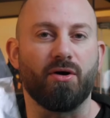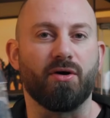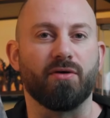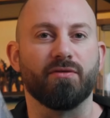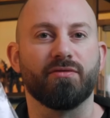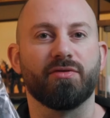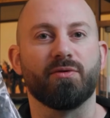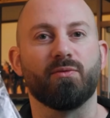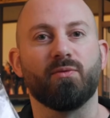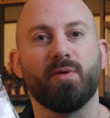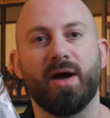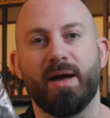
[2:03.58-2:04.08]

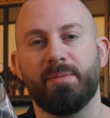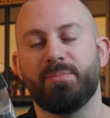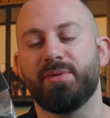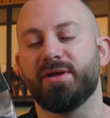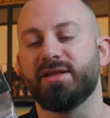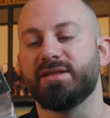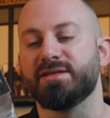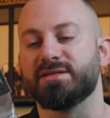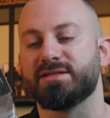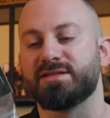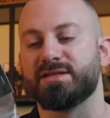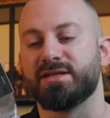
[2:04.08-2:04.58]
all the
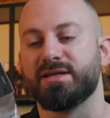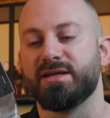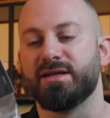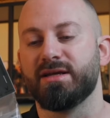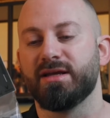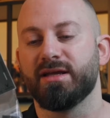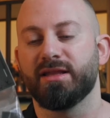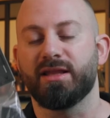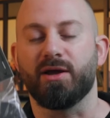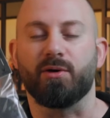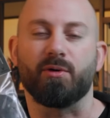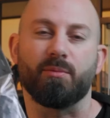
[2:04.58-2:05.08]
weapons
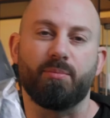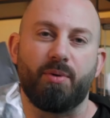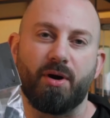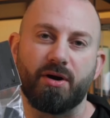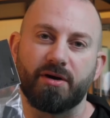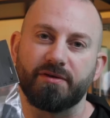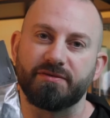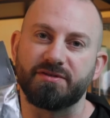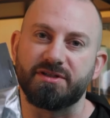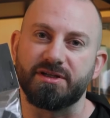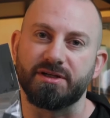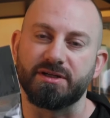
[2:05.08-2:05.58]
that were
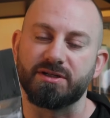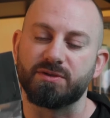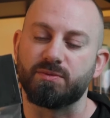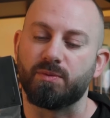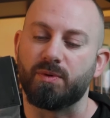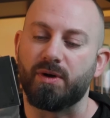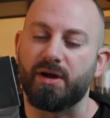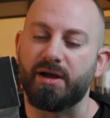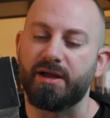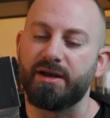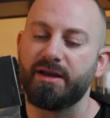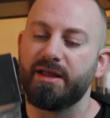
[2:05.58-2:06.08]
part of Series
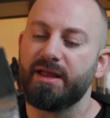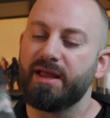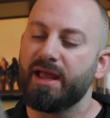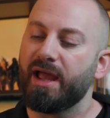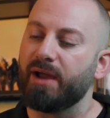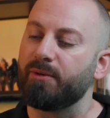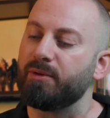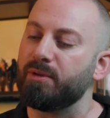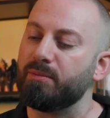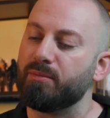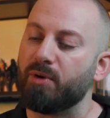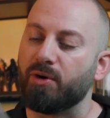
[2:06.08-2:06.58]
1, and
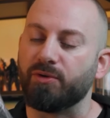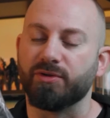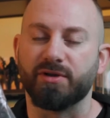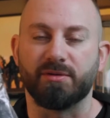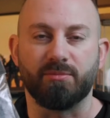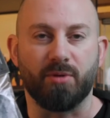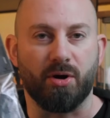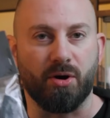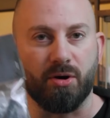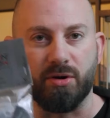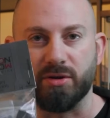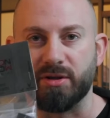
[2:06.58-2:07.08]
we
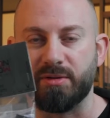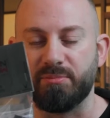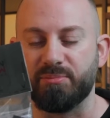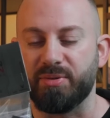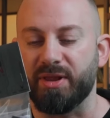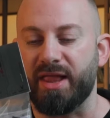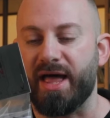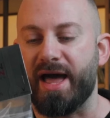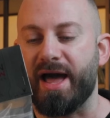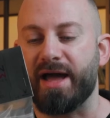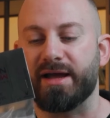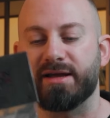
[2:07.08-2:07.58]
molded them all in
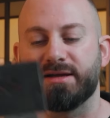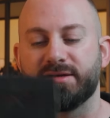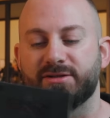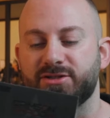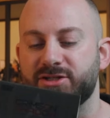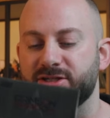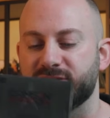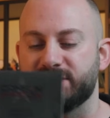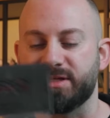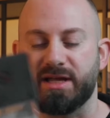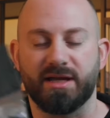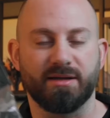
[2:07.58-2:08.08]
black,
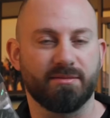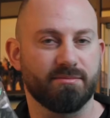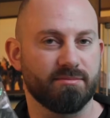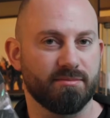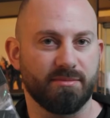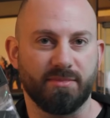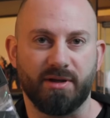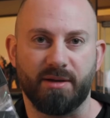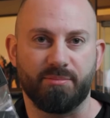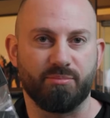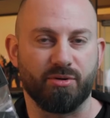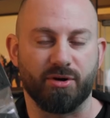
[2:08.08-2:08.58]
just like
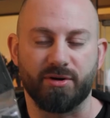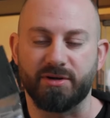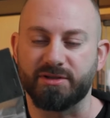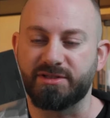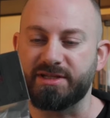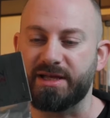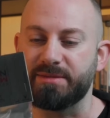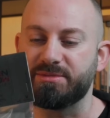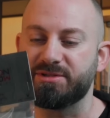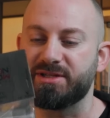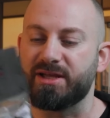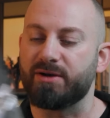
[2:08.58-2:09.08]
a
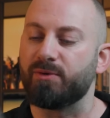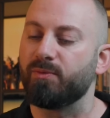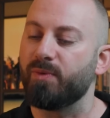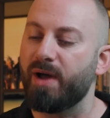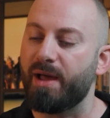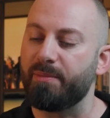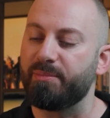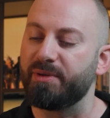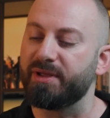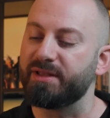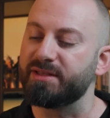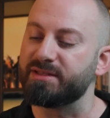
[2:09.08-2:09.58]
prototype set of
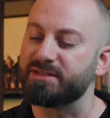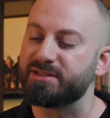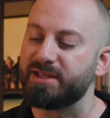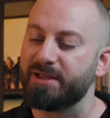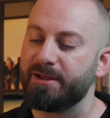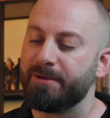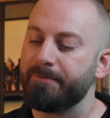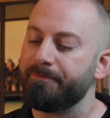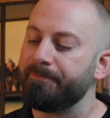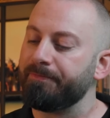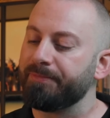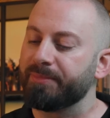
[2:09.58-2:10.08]
weapons.
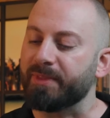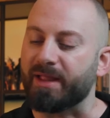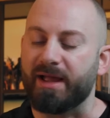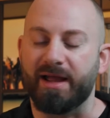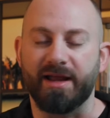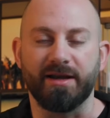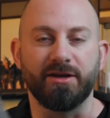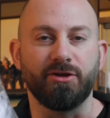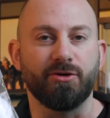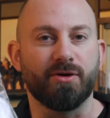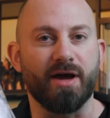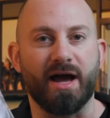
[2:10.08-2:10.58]

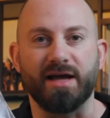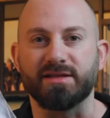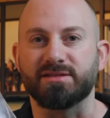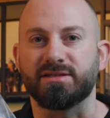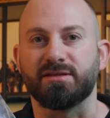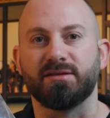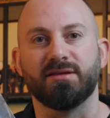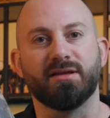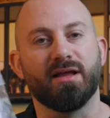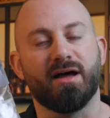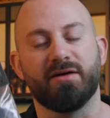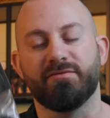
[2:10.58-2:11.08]
And you guys
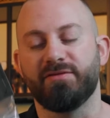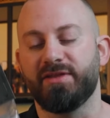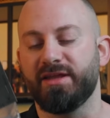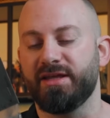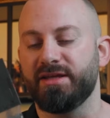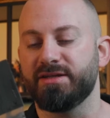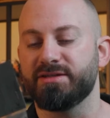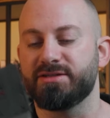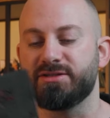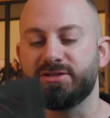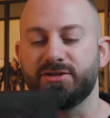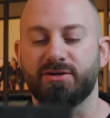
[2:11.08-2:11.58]
love
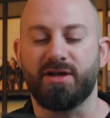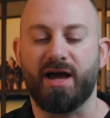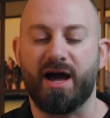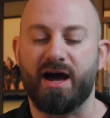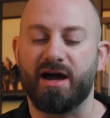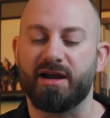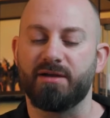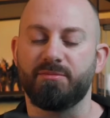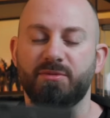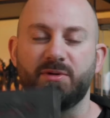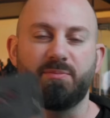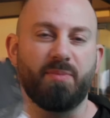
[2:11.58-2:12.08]
these. You
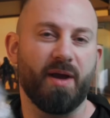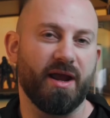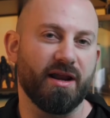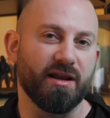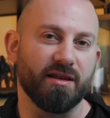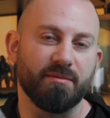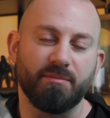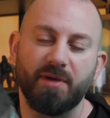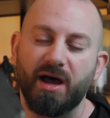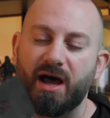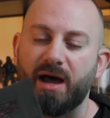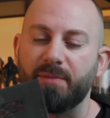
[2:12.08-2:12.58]
got them, you
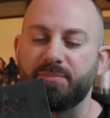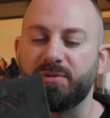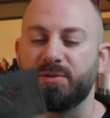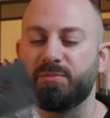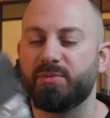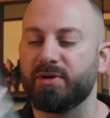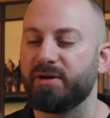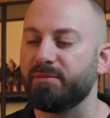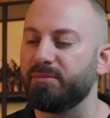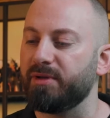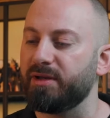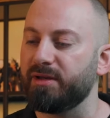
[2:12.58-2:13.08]
painted them up, you
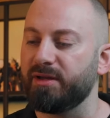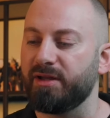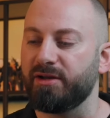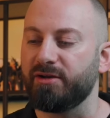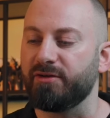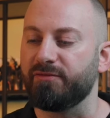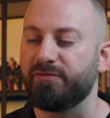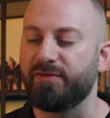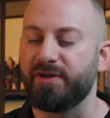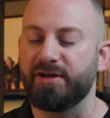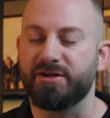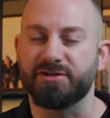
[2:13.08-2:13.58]
put them in
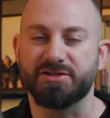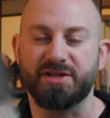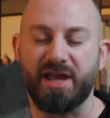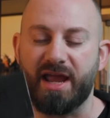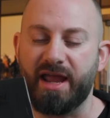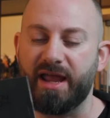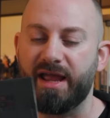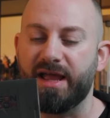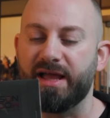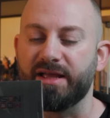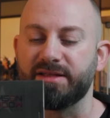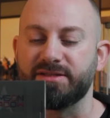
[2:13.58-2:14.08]
your figure's
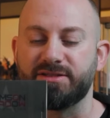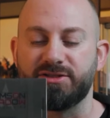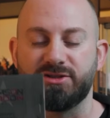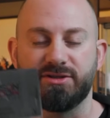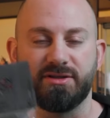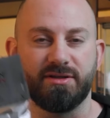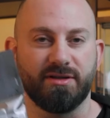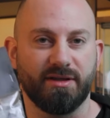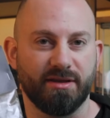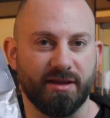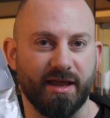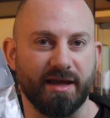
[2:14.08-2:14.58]
hands.
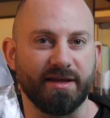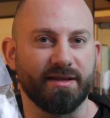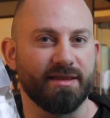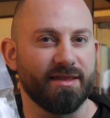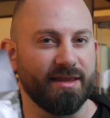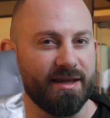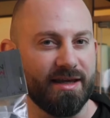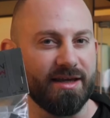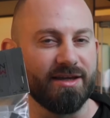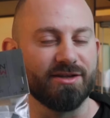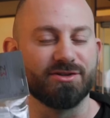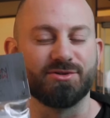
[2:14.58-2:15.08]
Like,
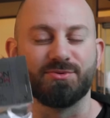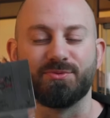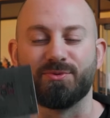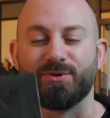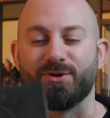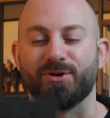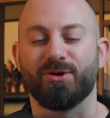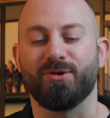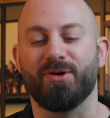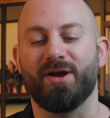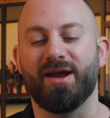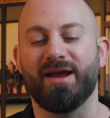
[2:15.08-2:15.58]
these
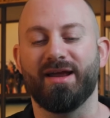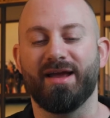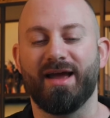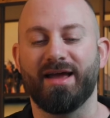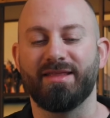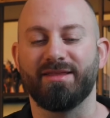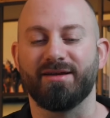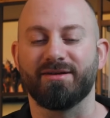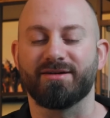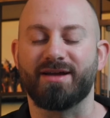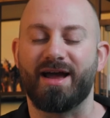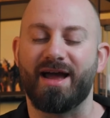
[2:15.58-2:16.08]
were great.
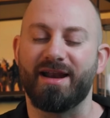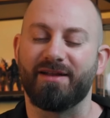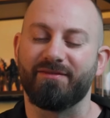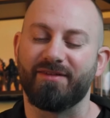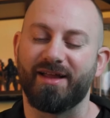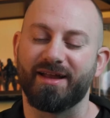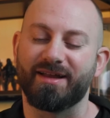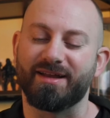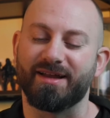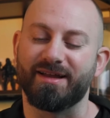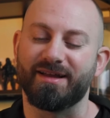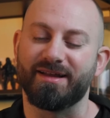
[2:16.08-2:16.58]
And they're kind of
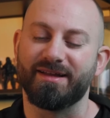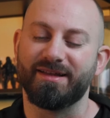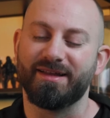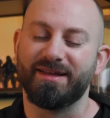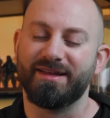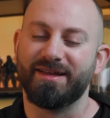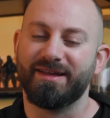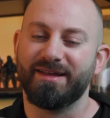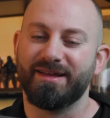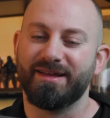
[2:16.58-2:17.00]
like a